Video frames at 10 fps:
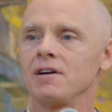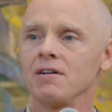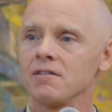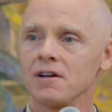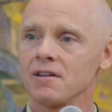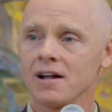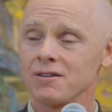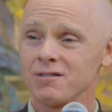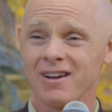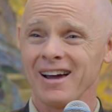I don't think
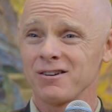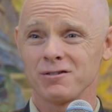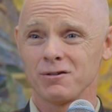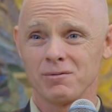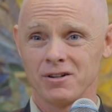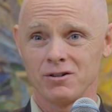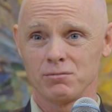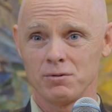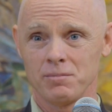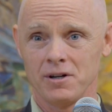that's actually what a
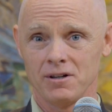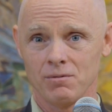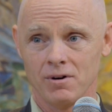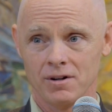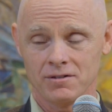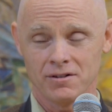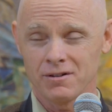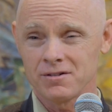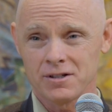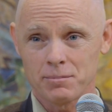human being wants in
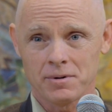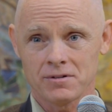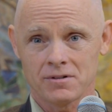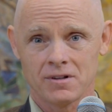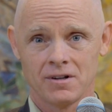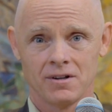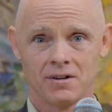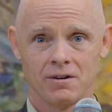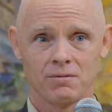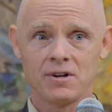their deepest
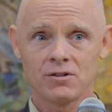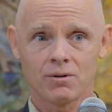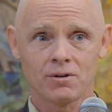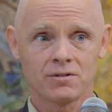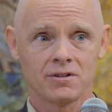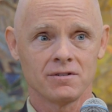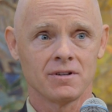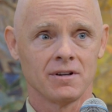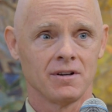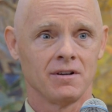
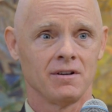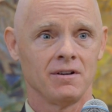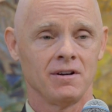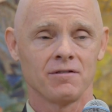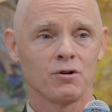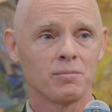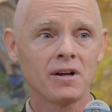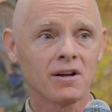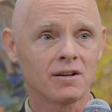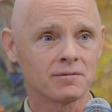resources of their
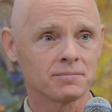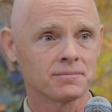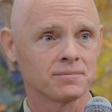being.